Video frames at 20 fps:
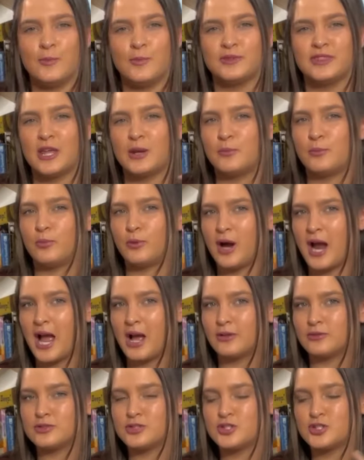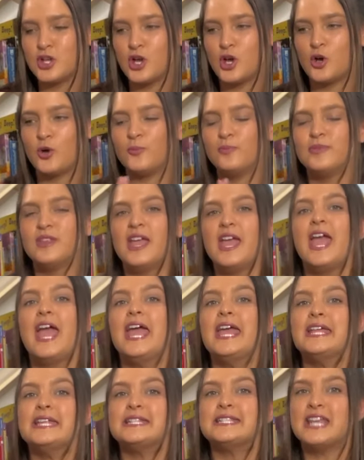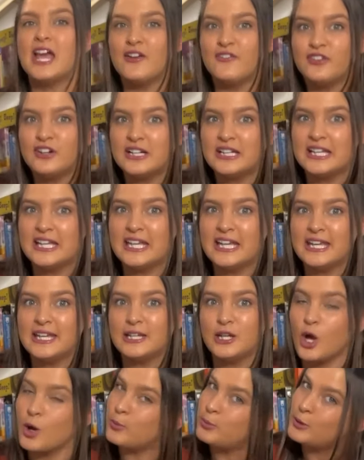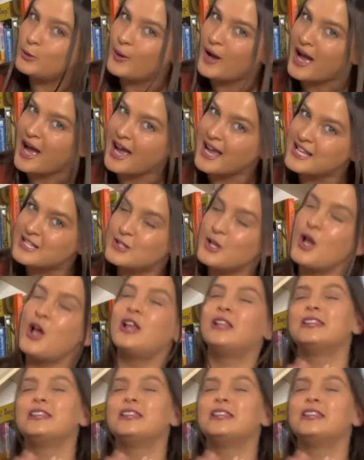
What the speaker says: but then brown. So definitely no blue eyes. A